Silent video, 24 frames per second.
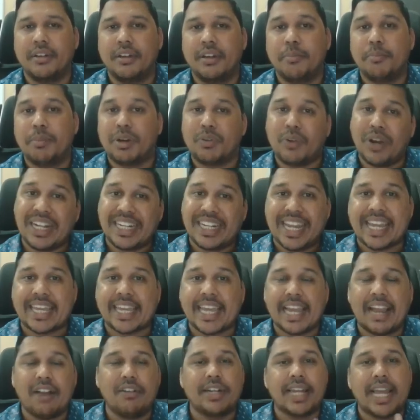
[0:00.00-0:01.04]
But while
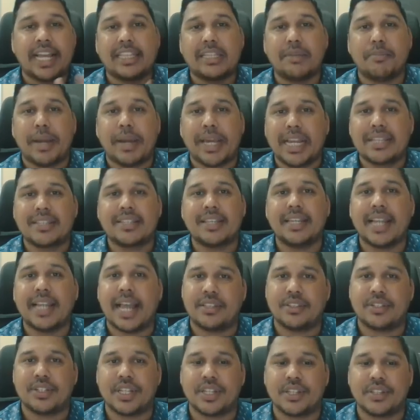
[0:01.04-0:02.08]
taking, I will take the minus sign as
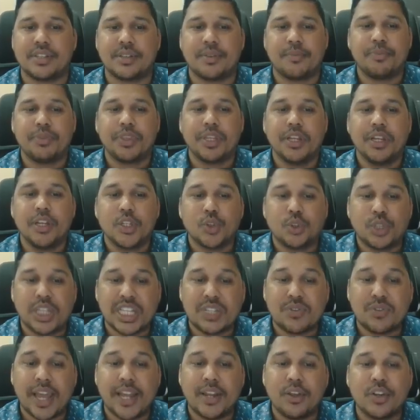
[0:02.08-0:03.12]
it is. So this
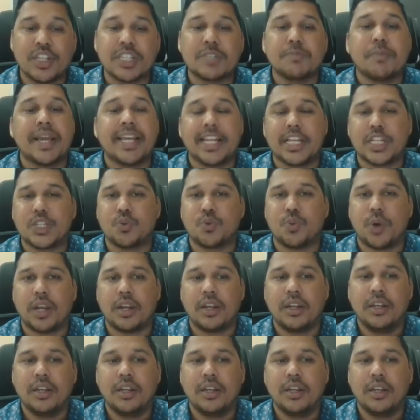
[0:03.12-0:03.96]
value is minus 1.